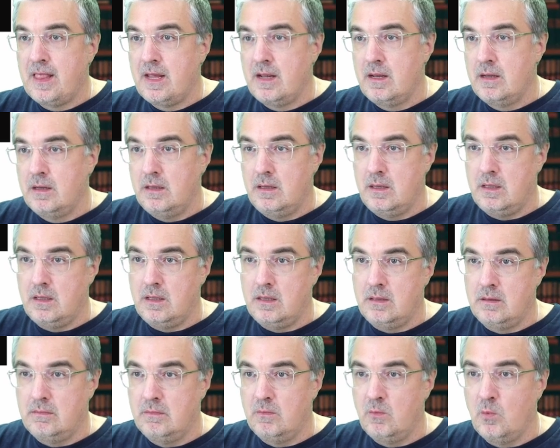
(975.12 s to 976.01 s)

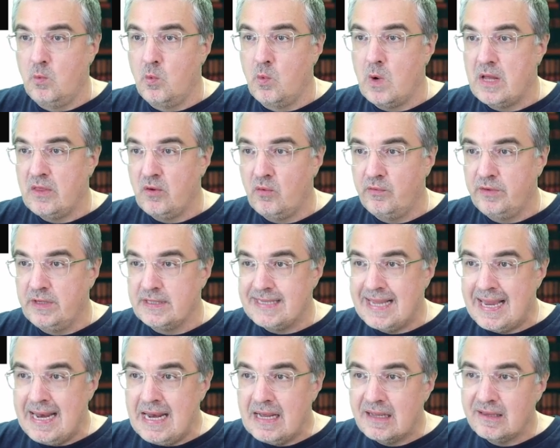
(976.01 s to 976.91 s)
one of these
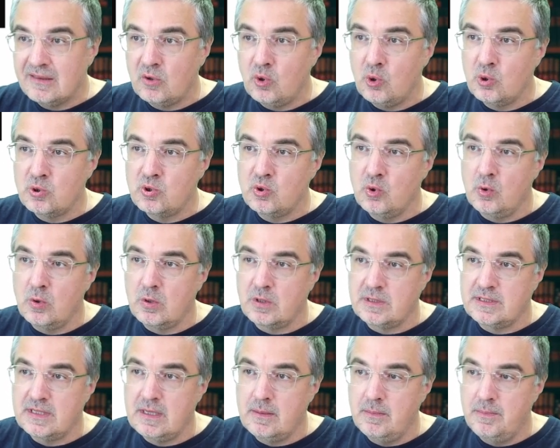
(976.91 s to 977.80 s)
electrodes or
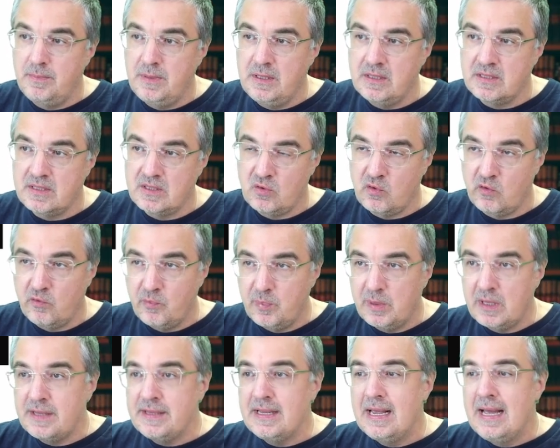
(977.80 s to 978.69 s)
some piece of
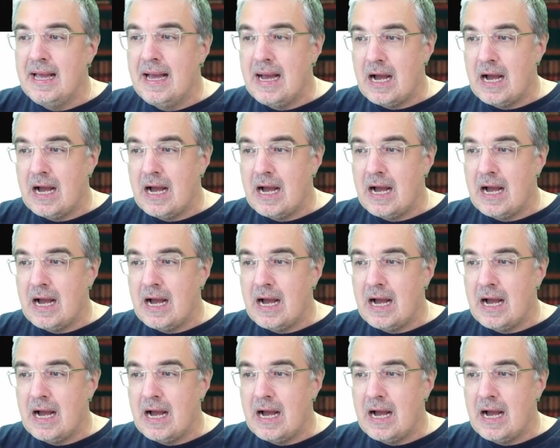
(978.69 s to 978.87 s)
plant,